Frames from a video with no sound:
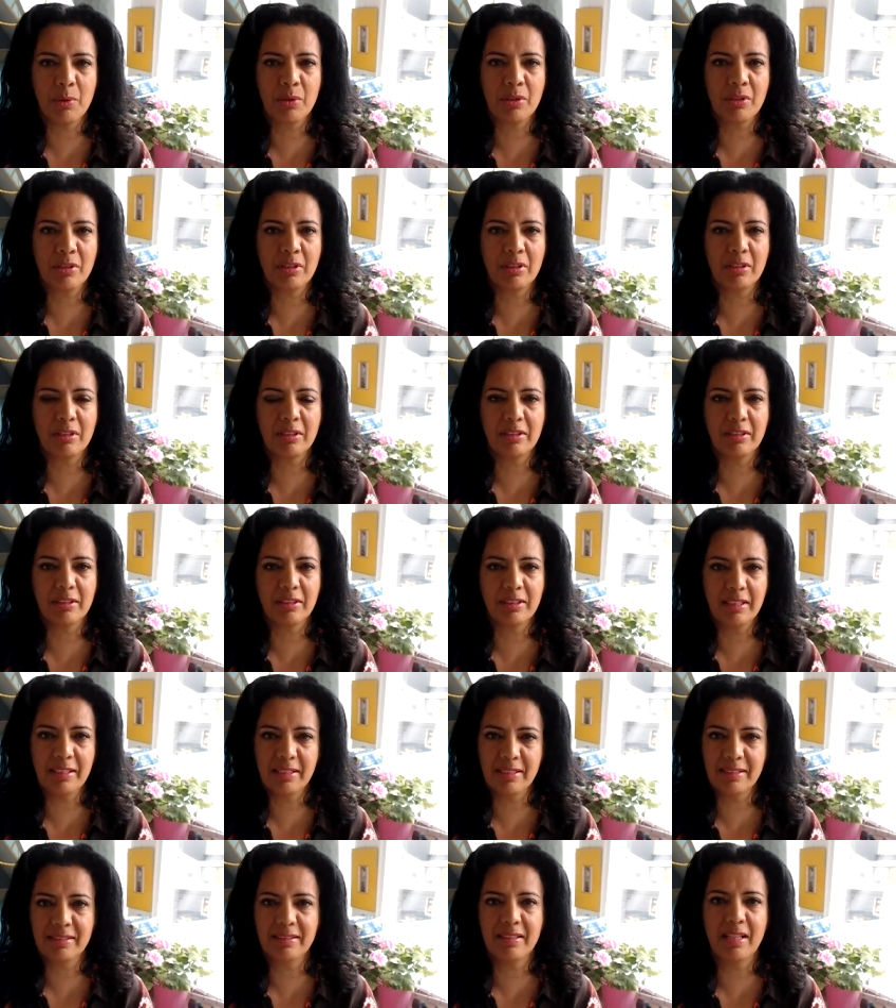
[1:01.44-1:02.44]
more
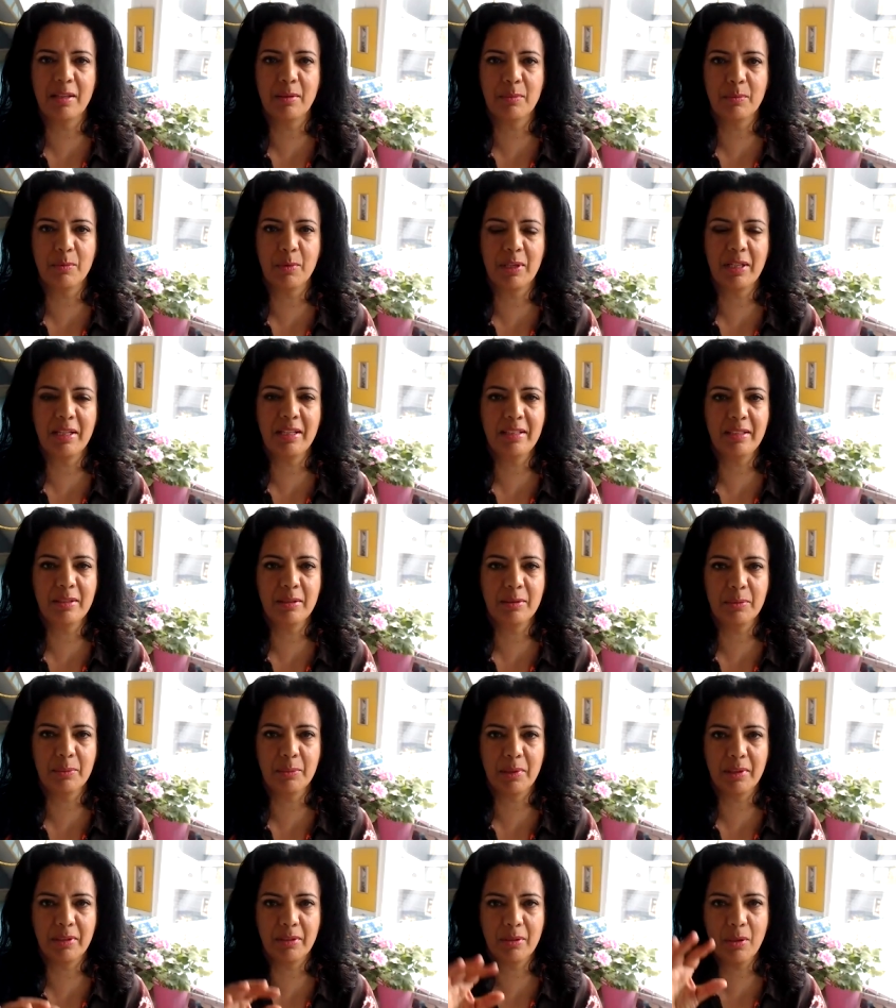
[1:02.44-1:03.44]
in the same way
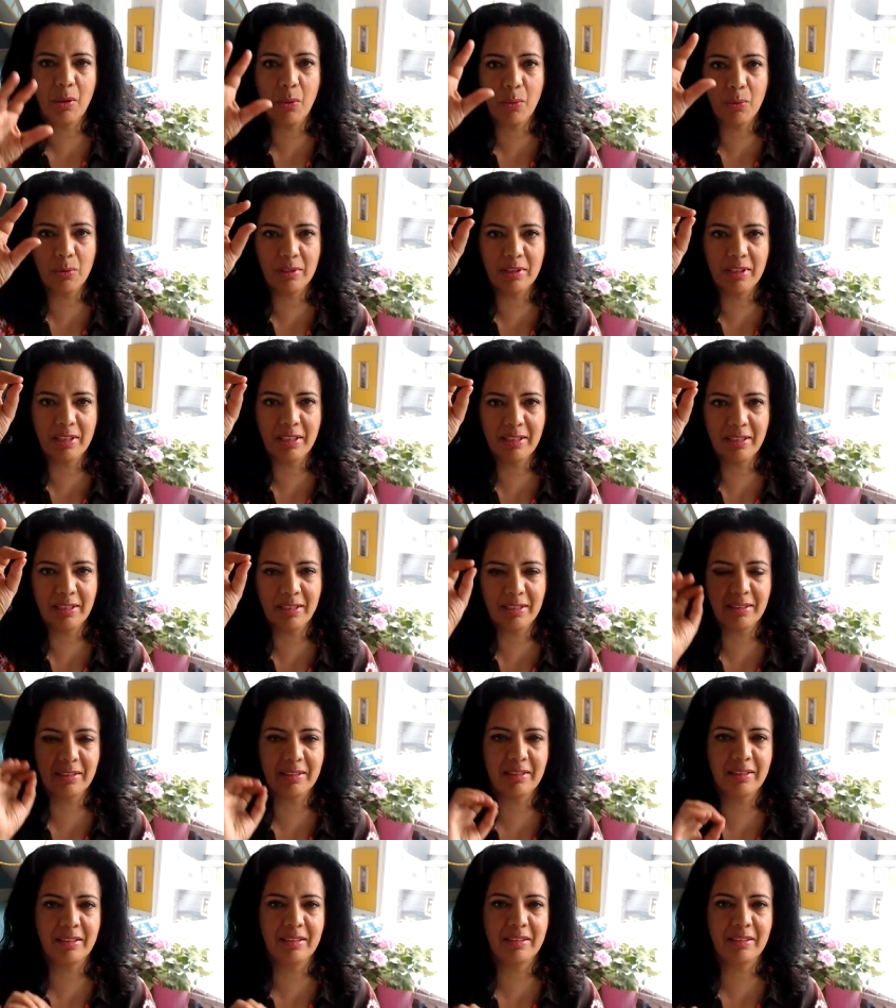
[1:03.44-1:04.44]
with holding
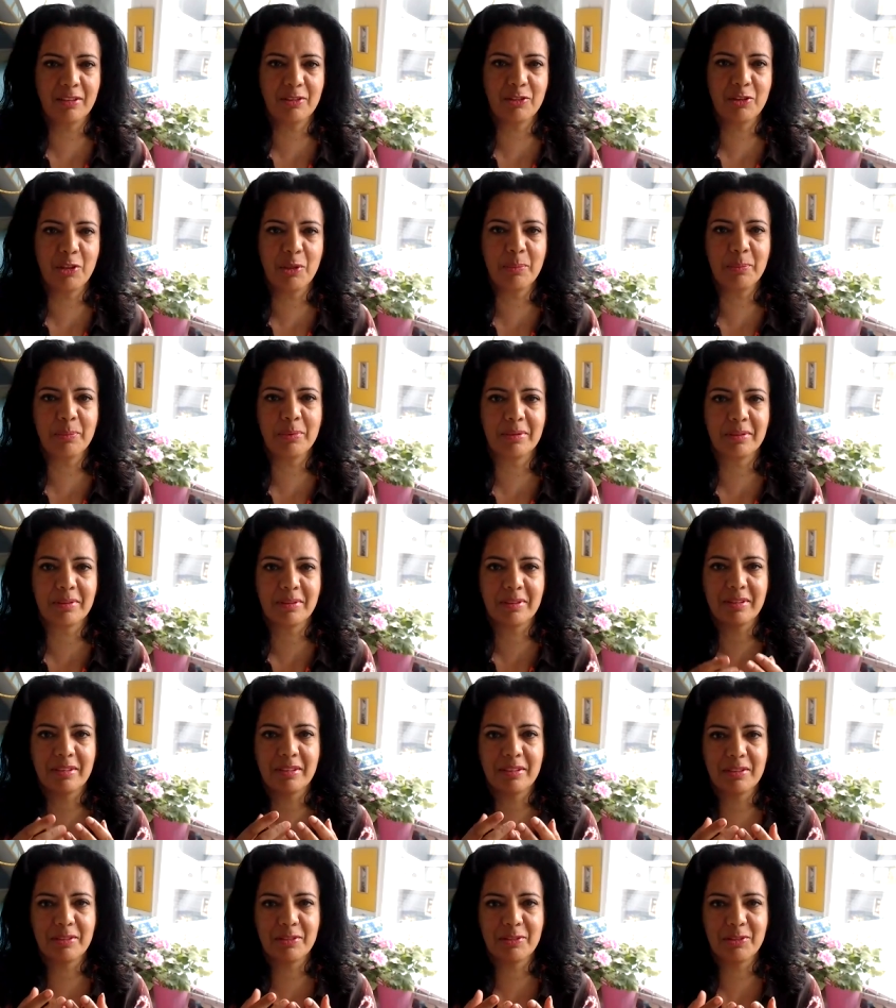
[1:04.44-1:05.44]
in the top.
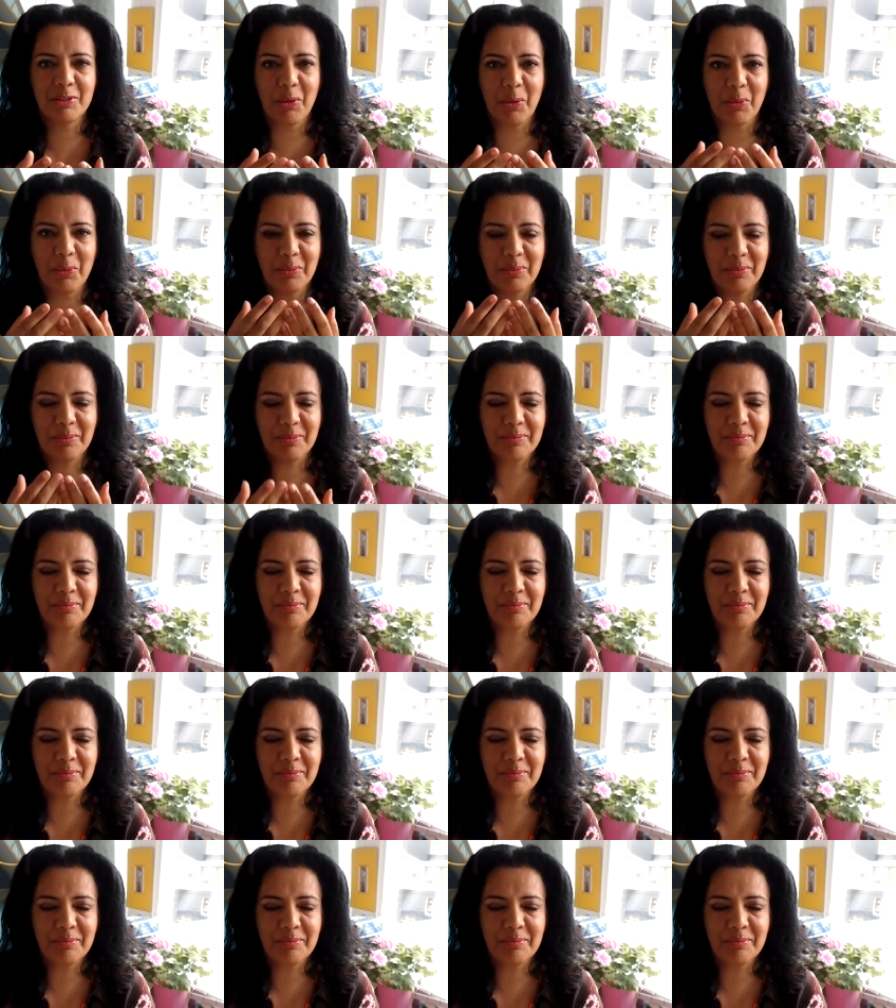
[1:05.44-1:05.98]
So.